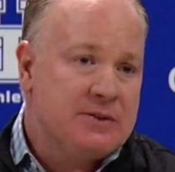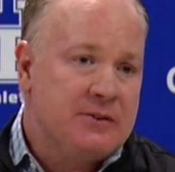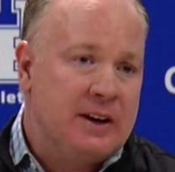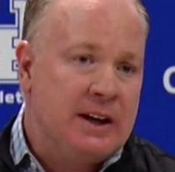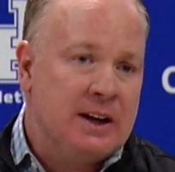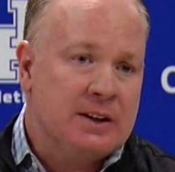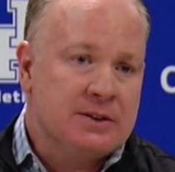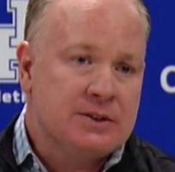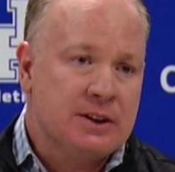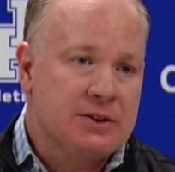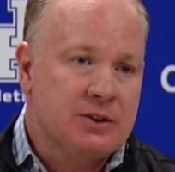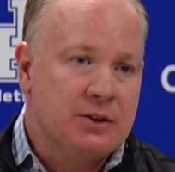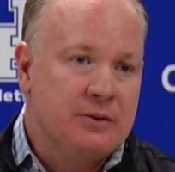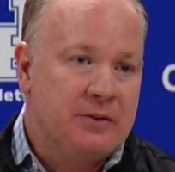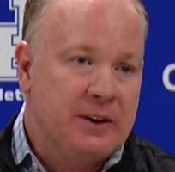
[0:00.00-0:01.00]
That's fans.
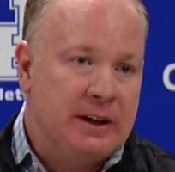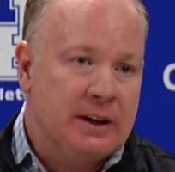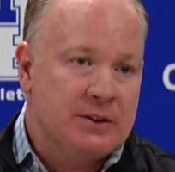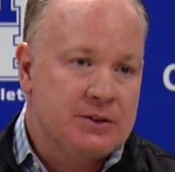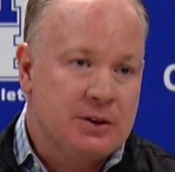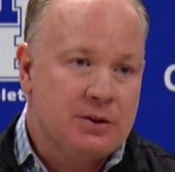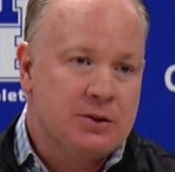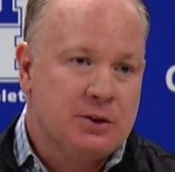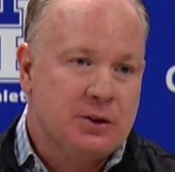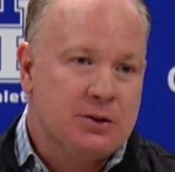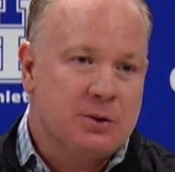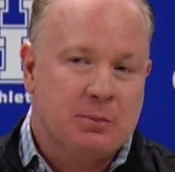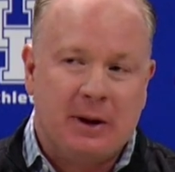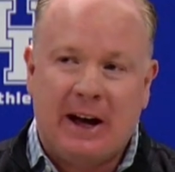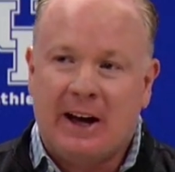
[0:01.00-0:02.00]
That's good fans.
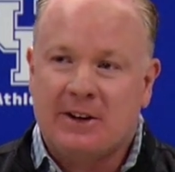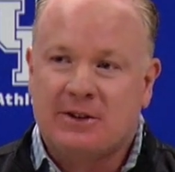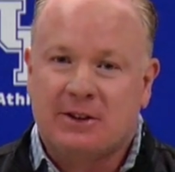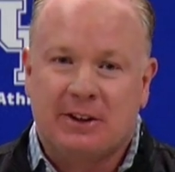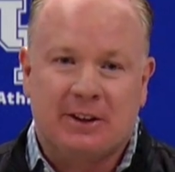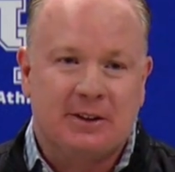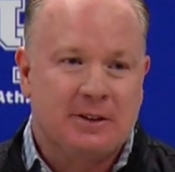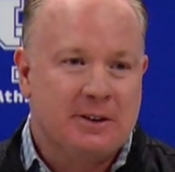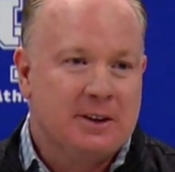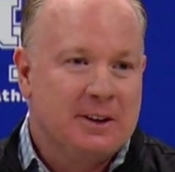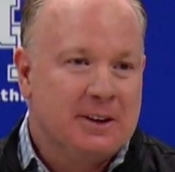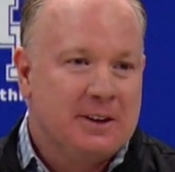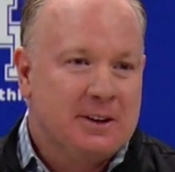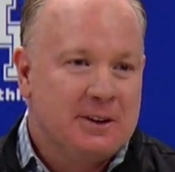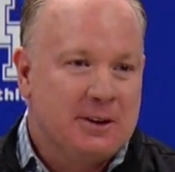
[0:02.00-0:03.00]
There's
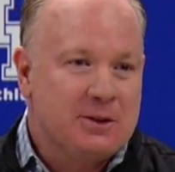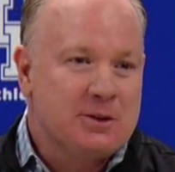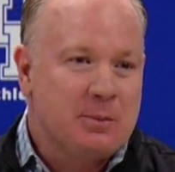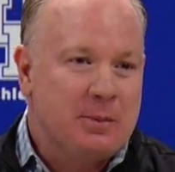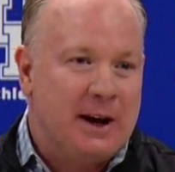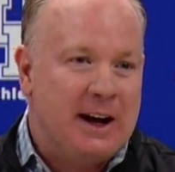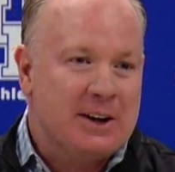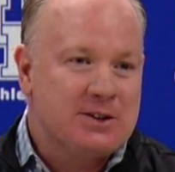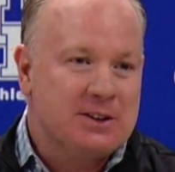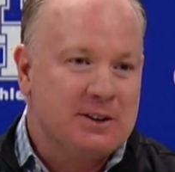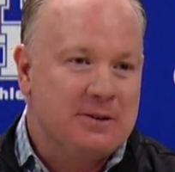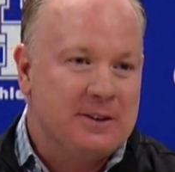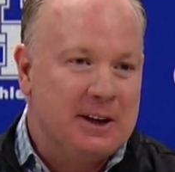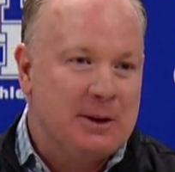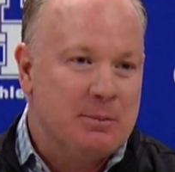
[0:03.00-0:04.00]
some
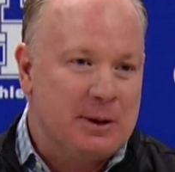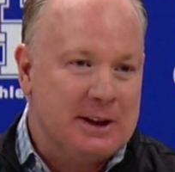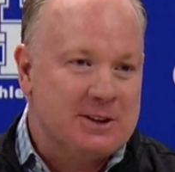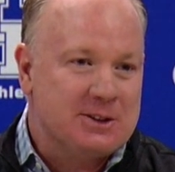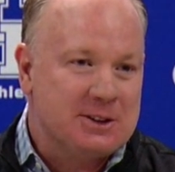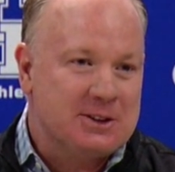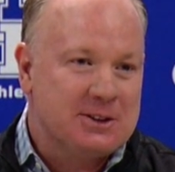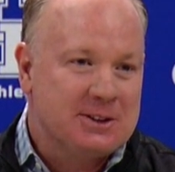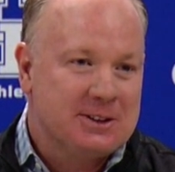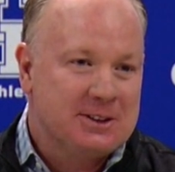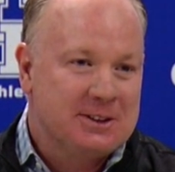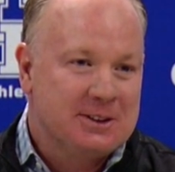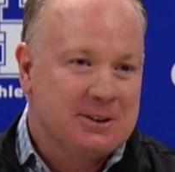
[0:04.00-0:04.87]
passionate fan bases.